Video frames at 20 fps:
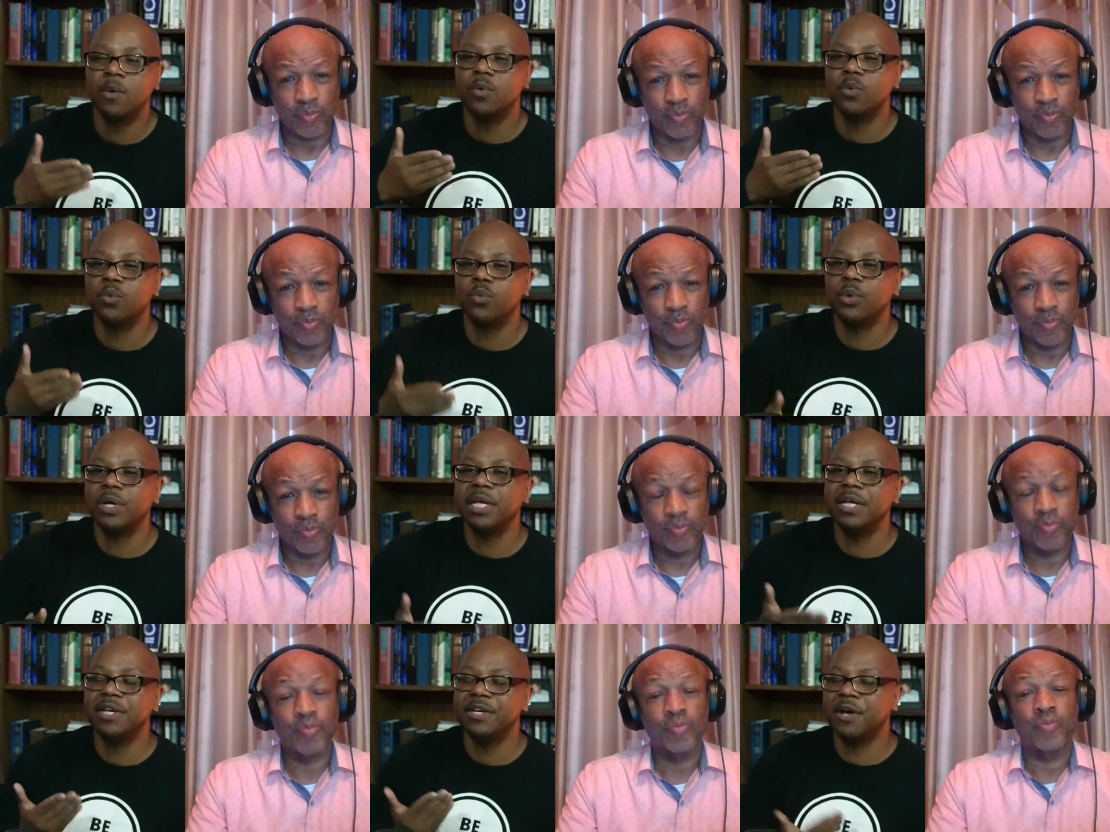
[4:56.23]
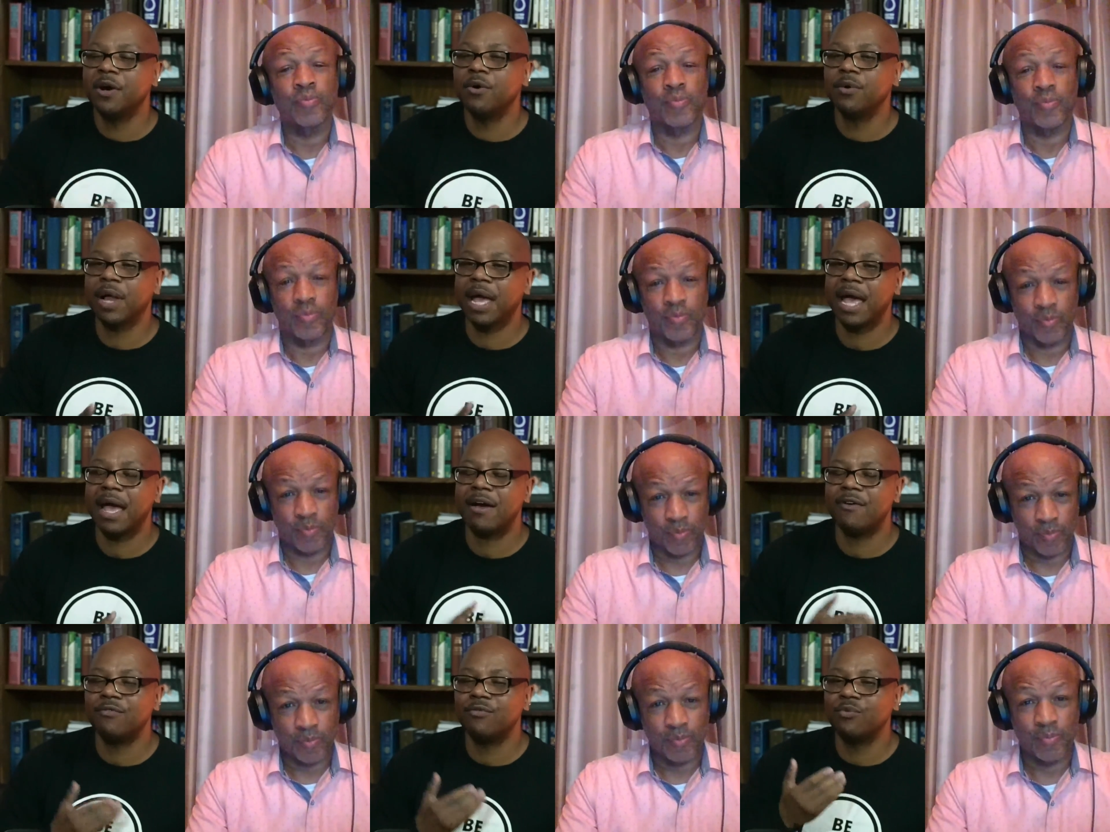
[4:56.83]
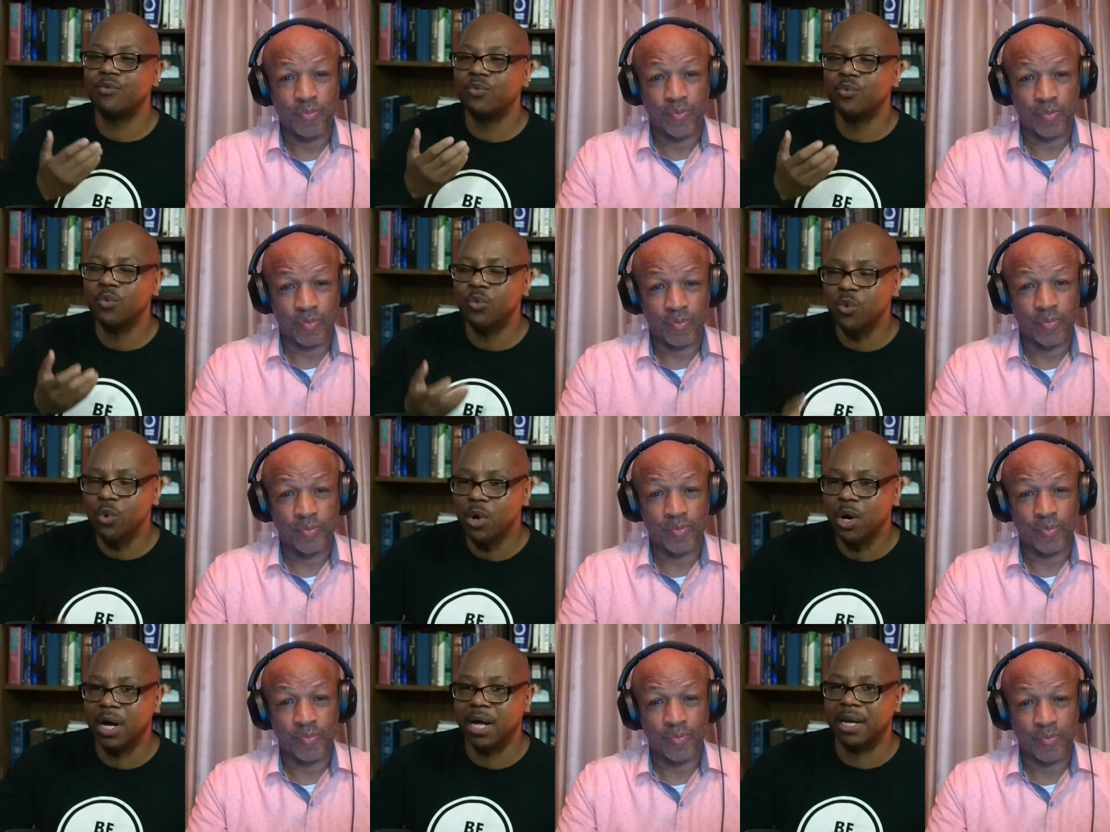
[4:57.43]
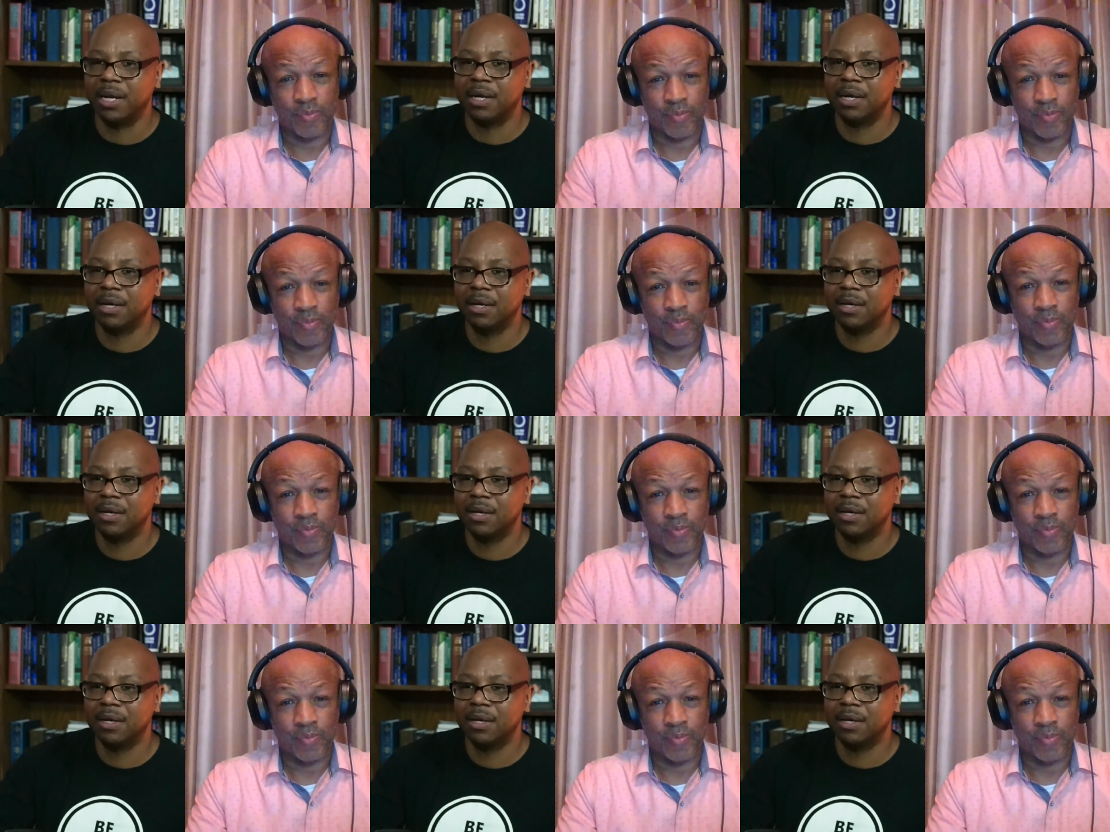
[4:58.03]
Speaker 1: we don't have one,